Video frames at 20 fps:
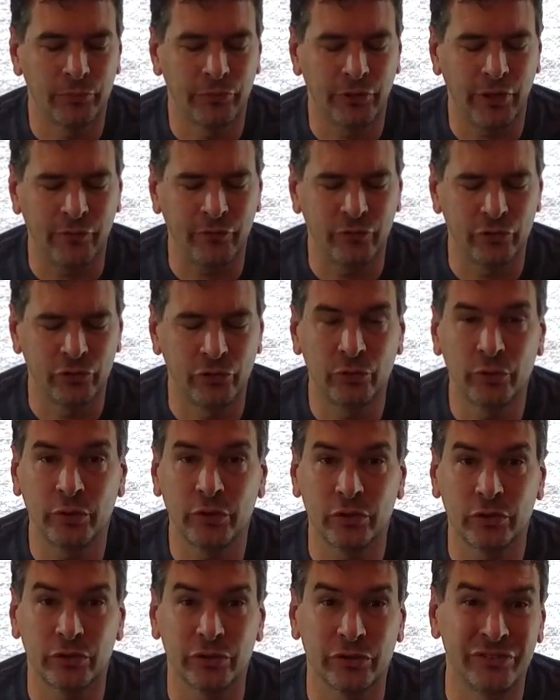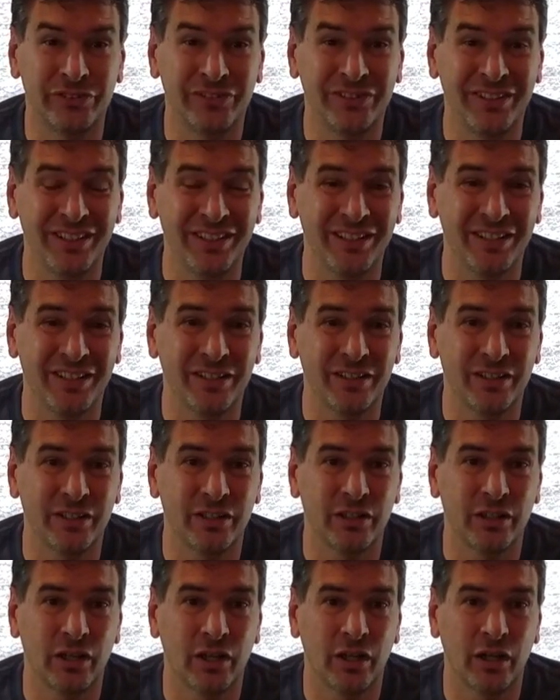After doing a little digging
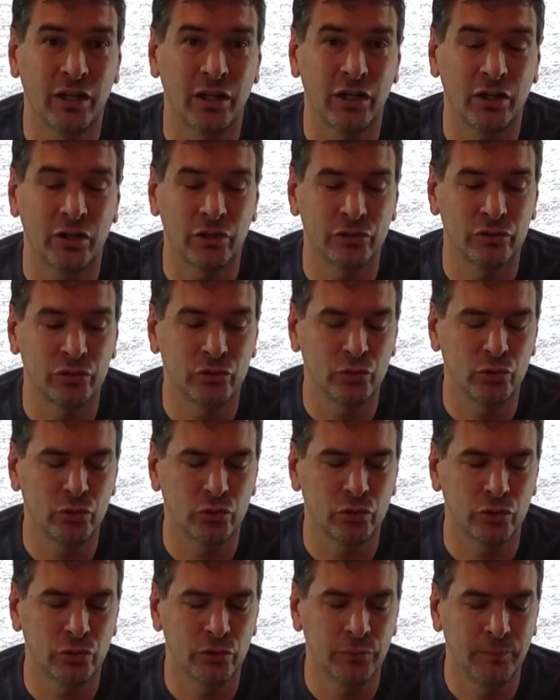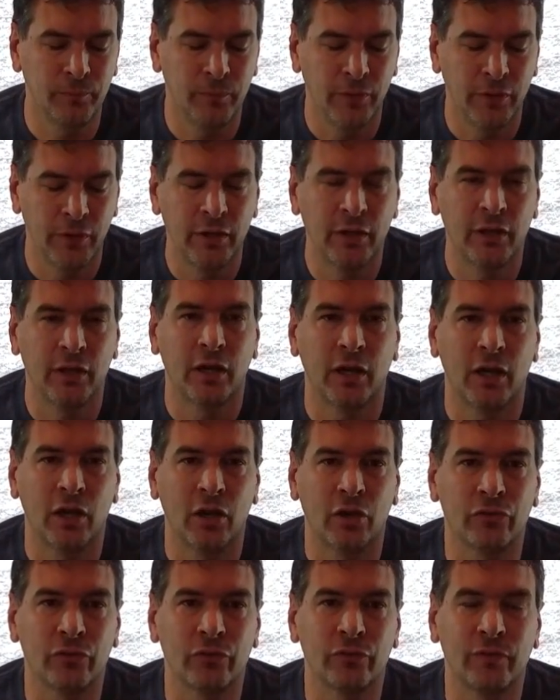on Google, I
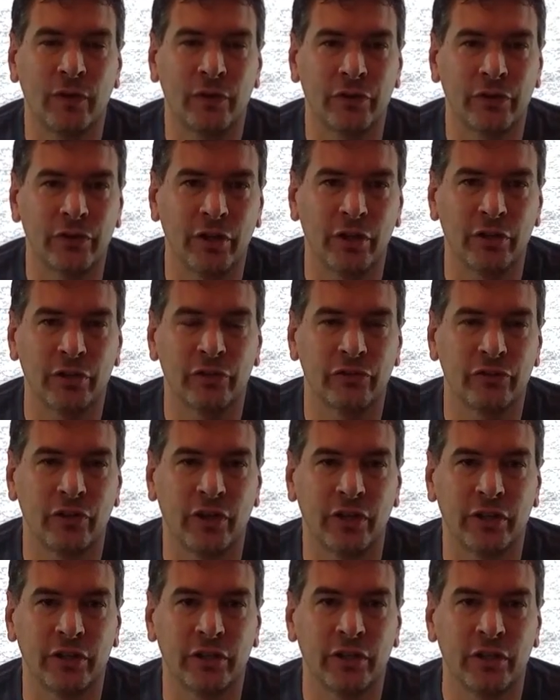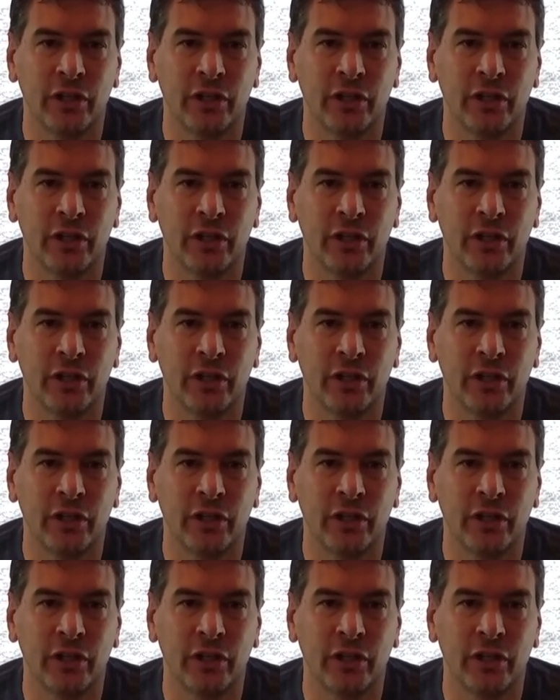also found another setting.